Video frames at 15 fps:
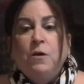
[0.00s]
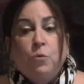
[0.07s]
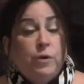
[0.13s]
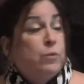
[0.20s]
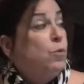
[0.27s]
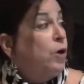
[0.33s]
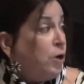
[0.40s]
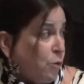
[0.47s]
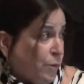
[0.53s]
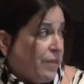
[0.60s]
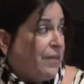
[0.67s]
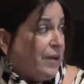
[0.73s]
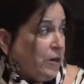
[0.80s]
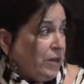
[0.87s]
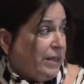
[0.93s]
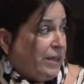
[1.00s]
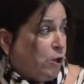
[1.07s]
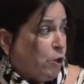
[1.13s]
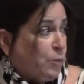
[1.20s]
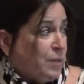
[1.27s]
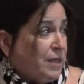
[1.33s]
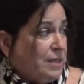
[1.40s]
We work with their
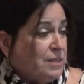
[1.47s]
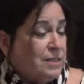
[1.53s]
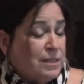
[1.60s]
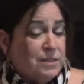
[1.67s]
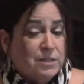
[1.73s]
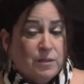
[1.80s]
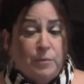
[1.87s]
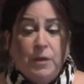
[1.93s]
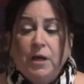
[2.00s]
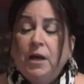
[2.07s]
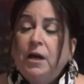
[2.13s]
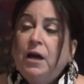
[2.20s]
ERP system.